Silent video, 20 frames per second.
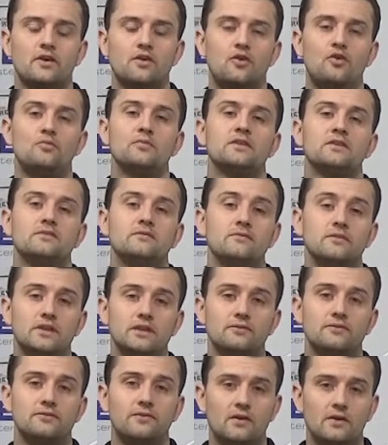home and,
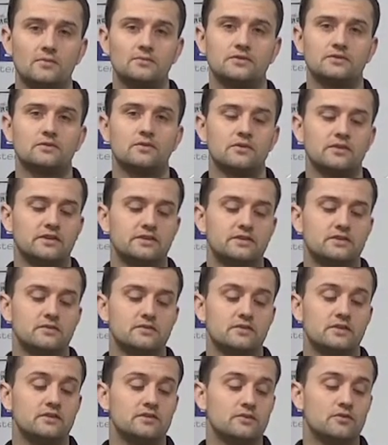and farm store that
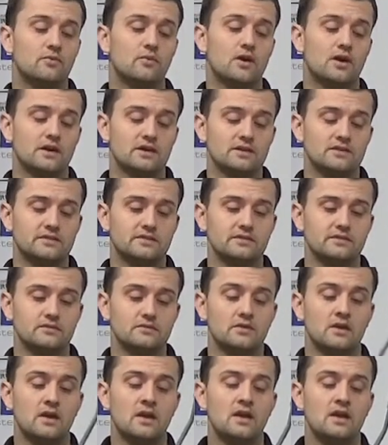you, you walk into.
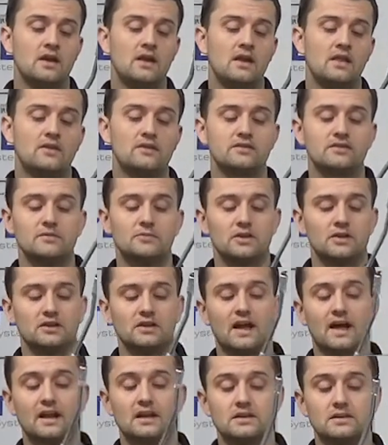There's going to be a
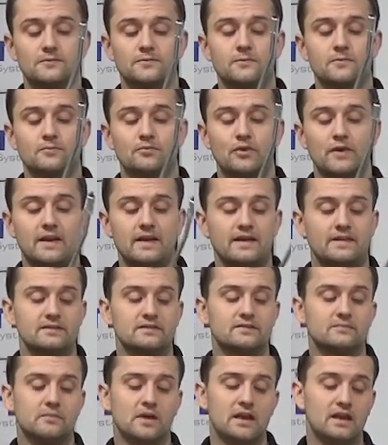lot of different
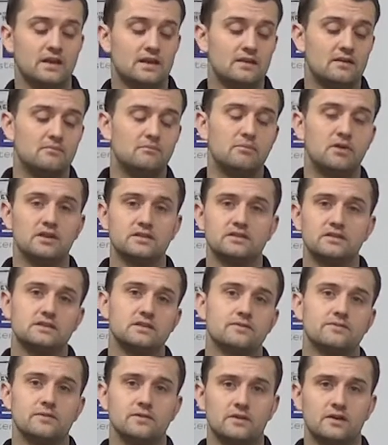brands made in a bunch of
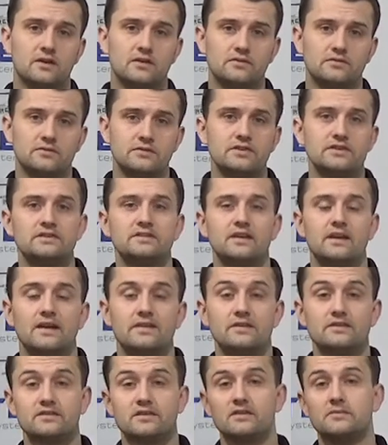different countries, and
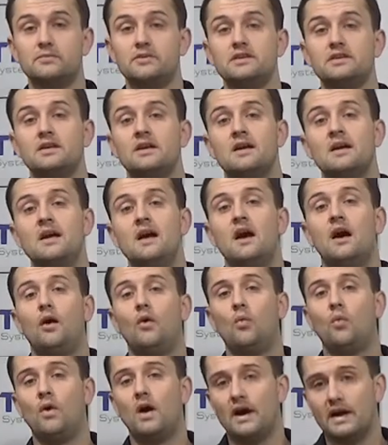there's going to be a
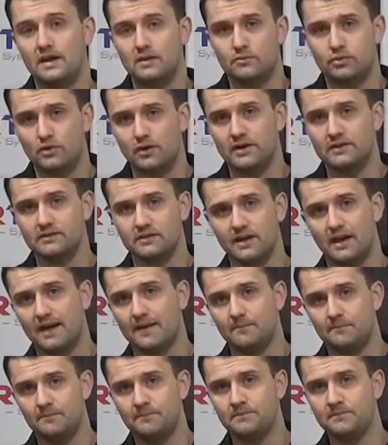wide price
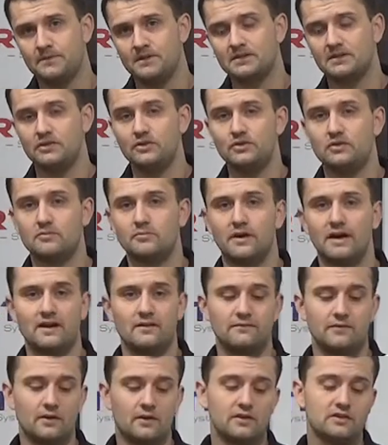gap. So you could buy
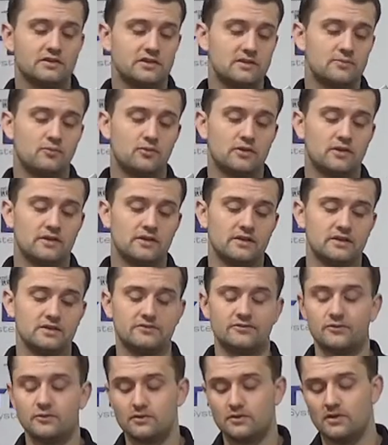a very cheap one of these
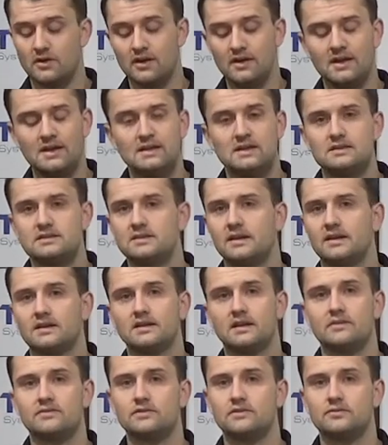for 10,
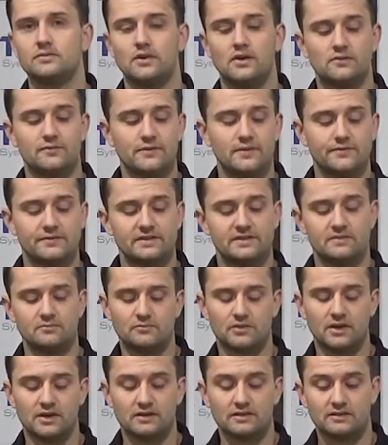11, 12, 15
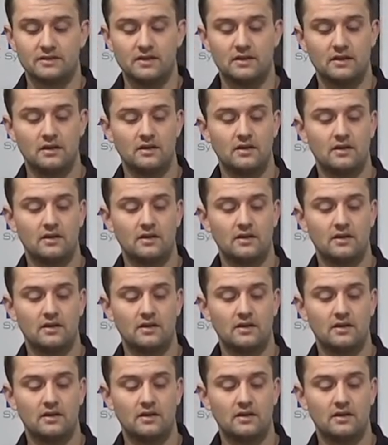bucks.